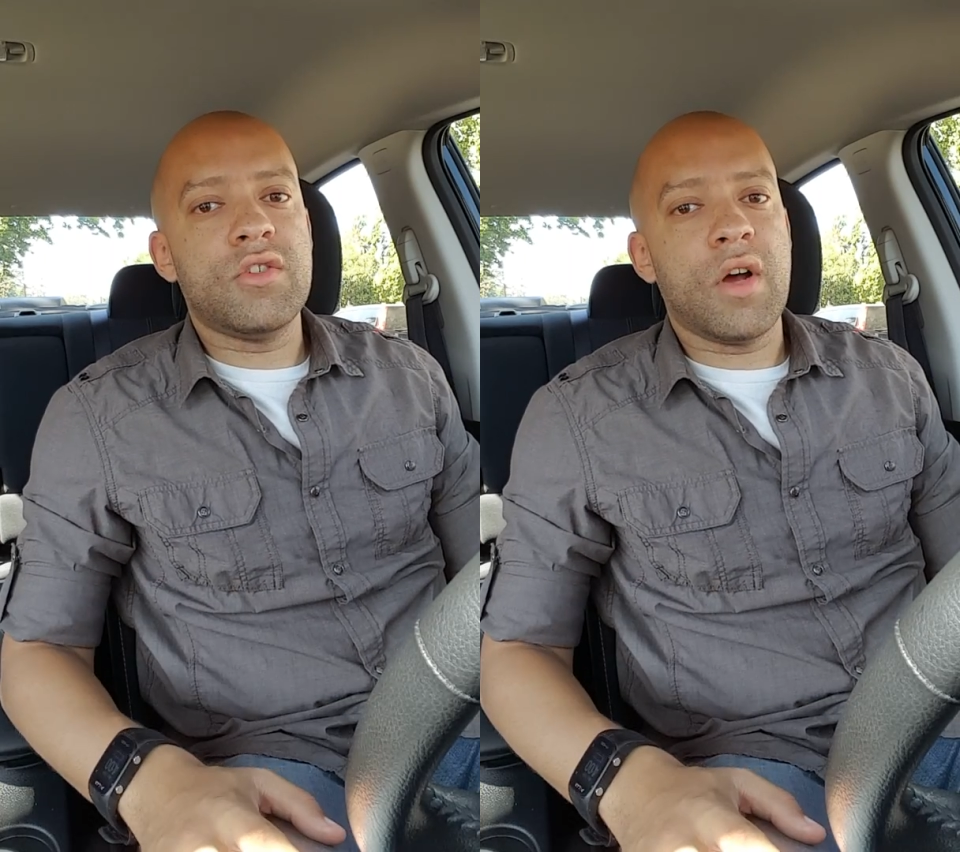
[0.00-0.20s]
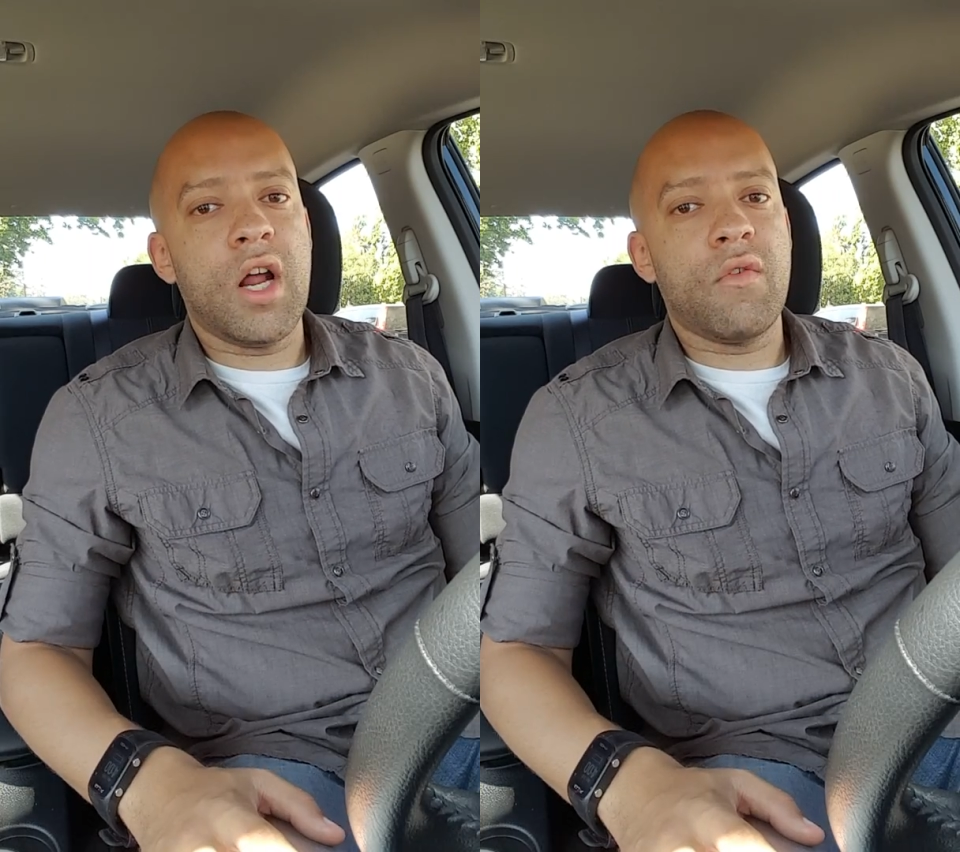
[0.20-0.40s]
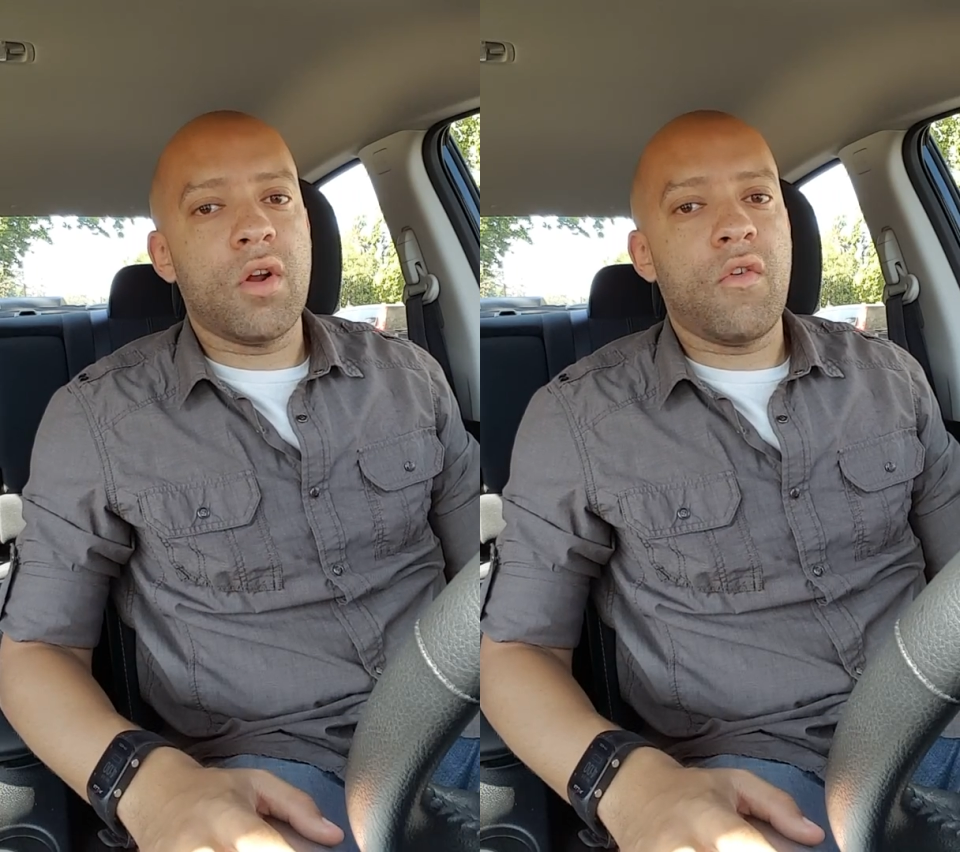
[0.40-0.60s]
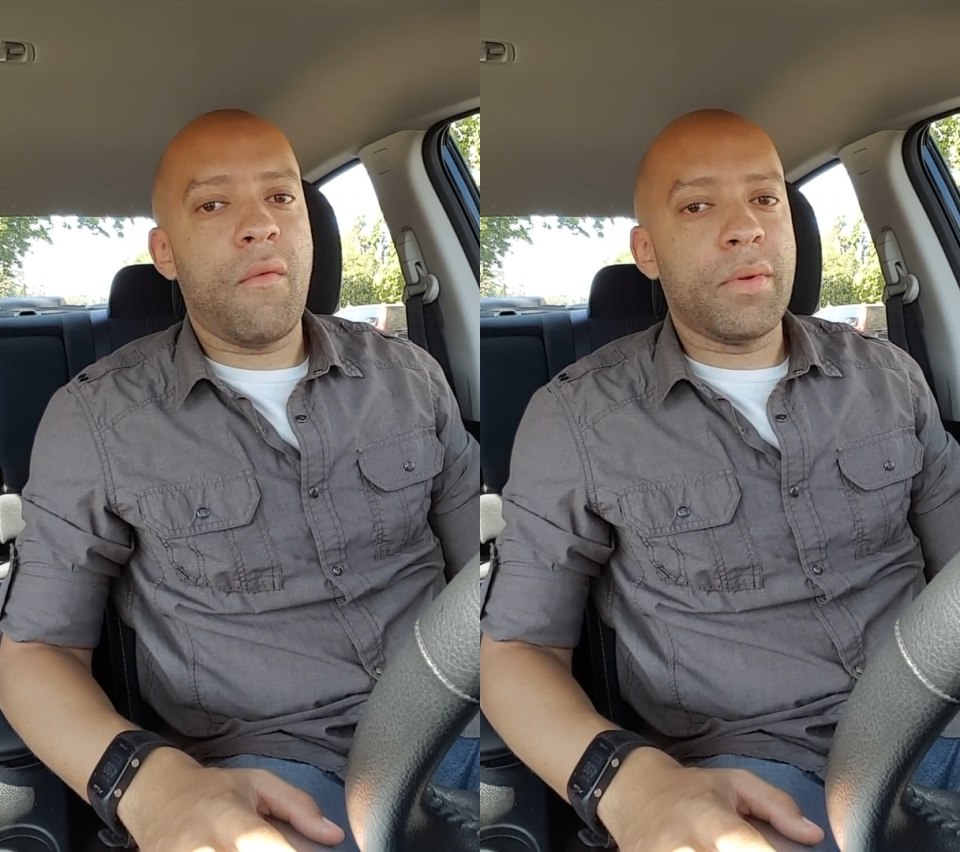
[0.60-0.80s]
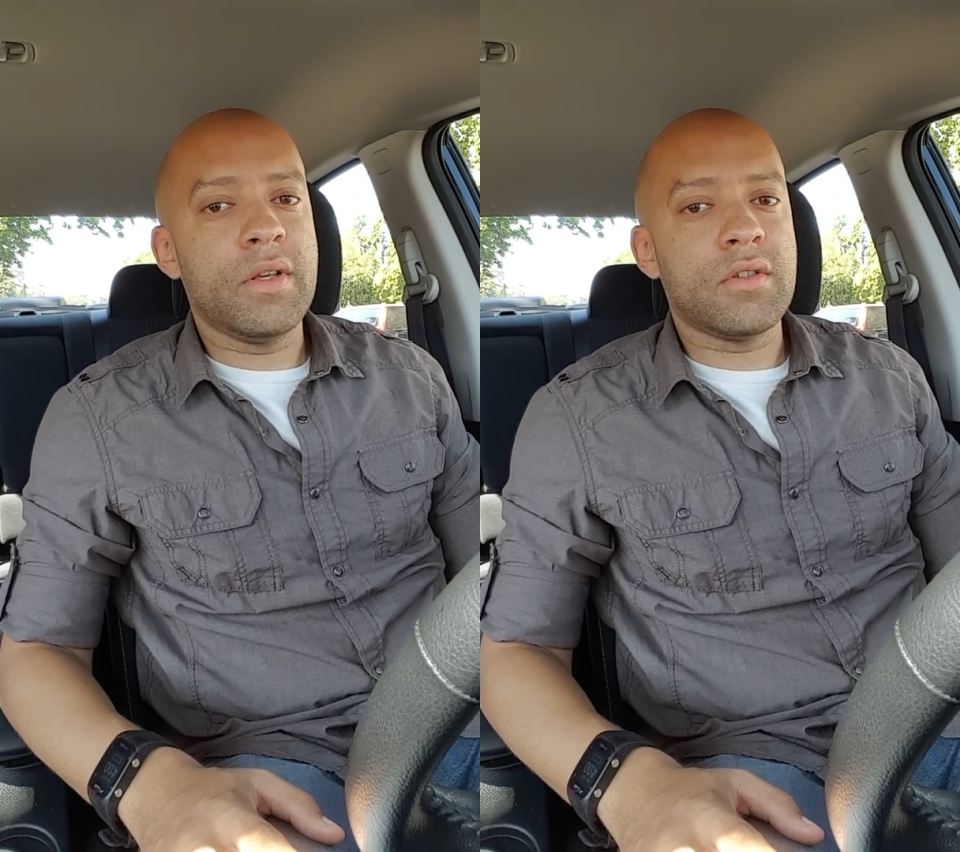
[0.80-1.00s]
try to run over
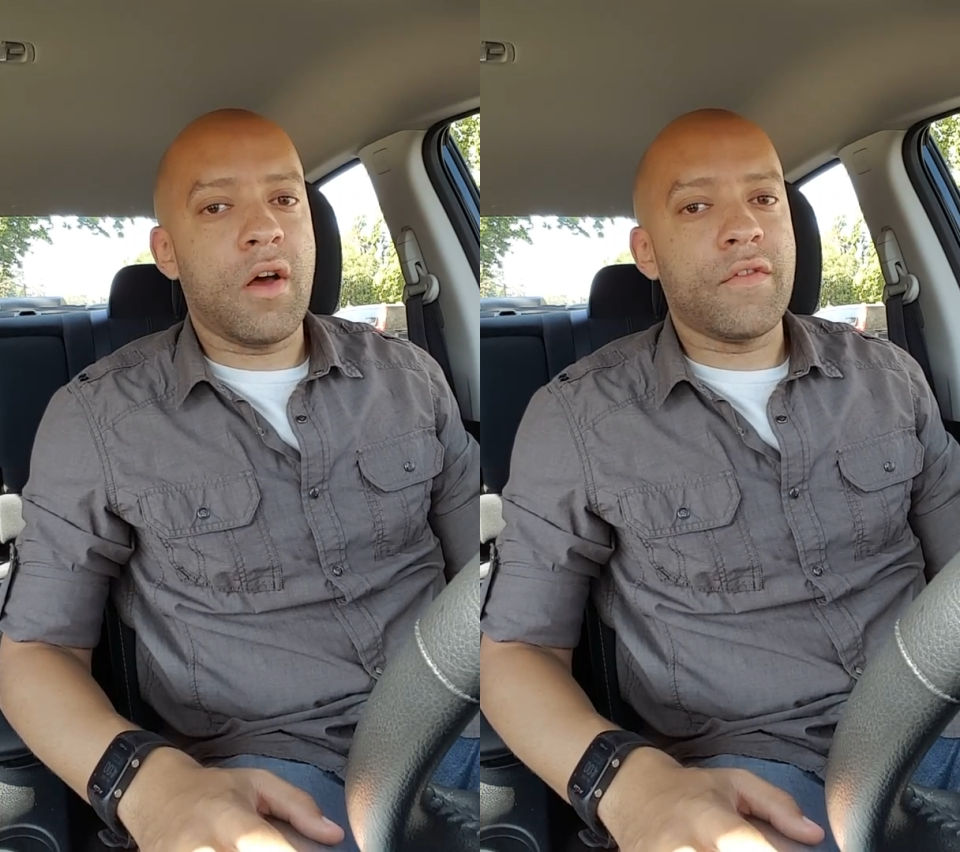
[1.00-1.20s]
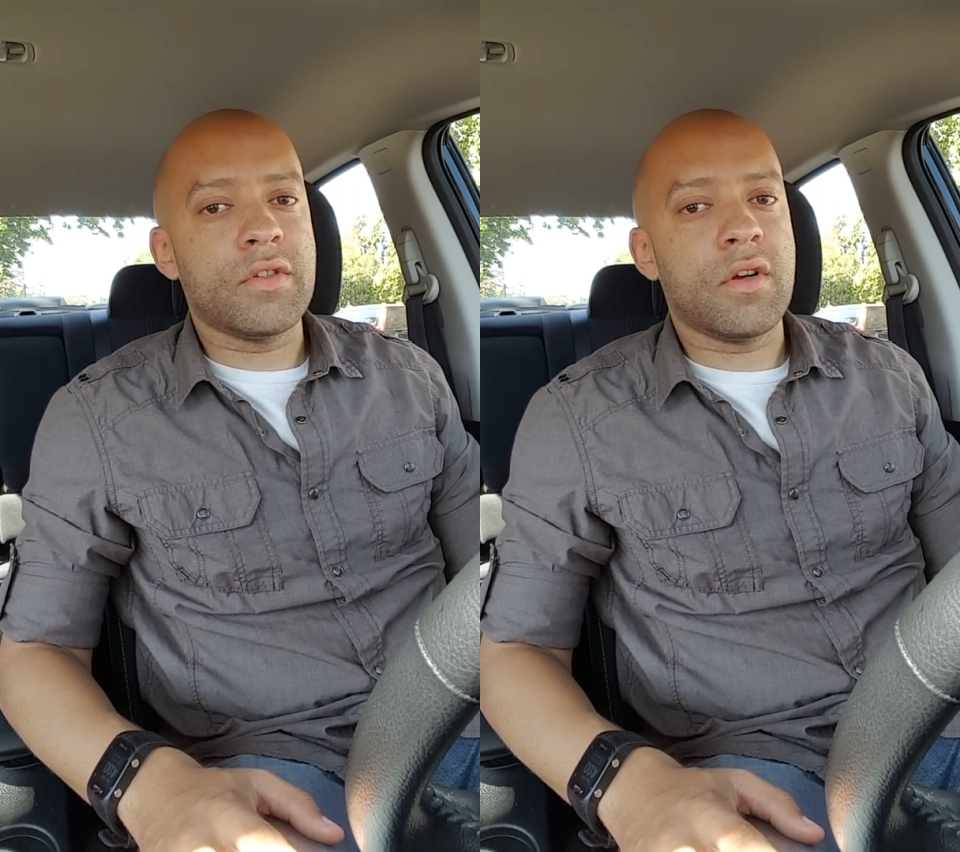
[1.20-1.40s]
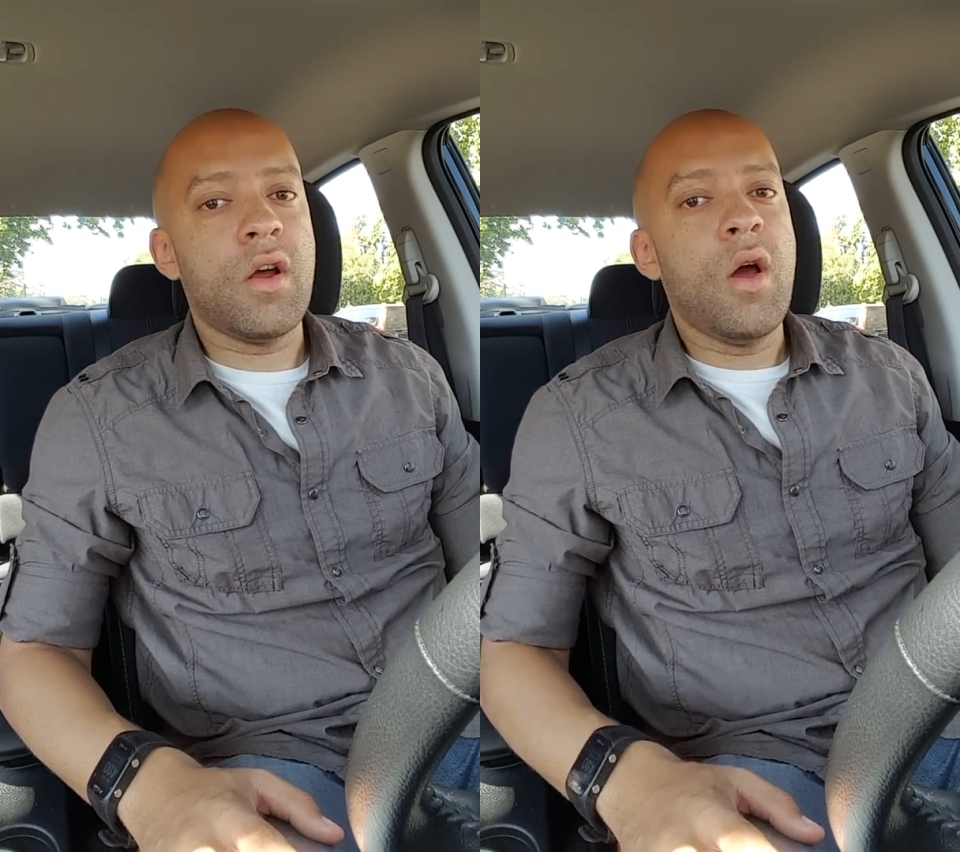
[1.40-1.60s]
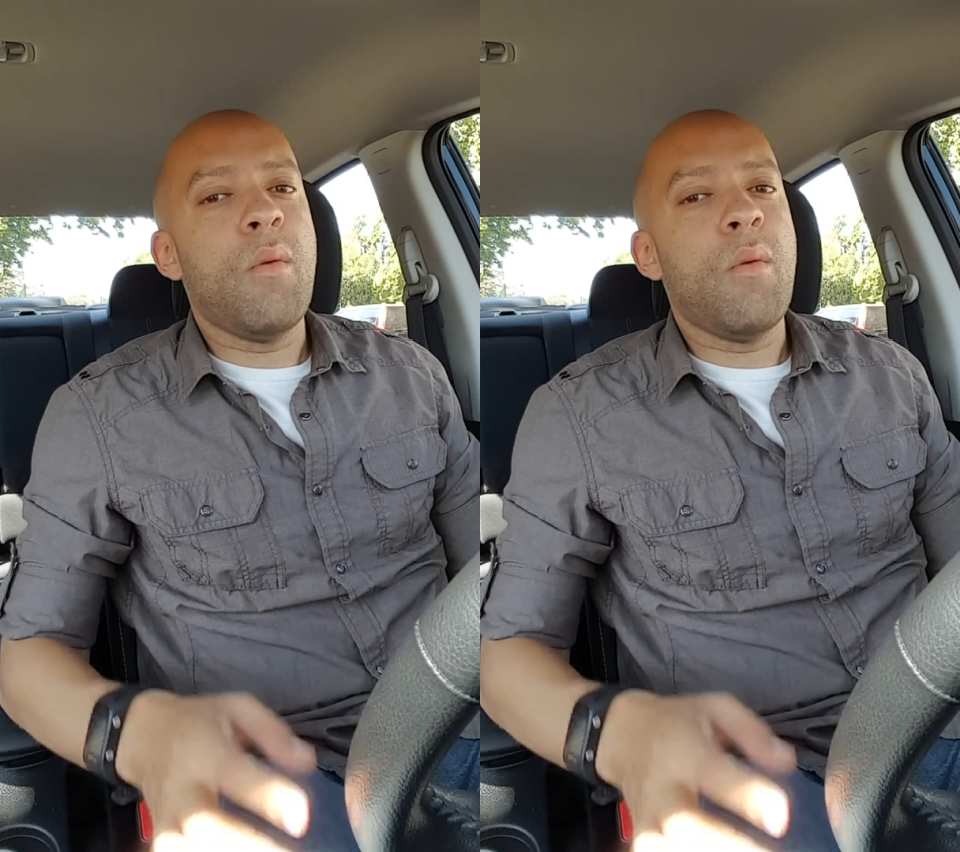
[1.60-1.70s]
a police officer.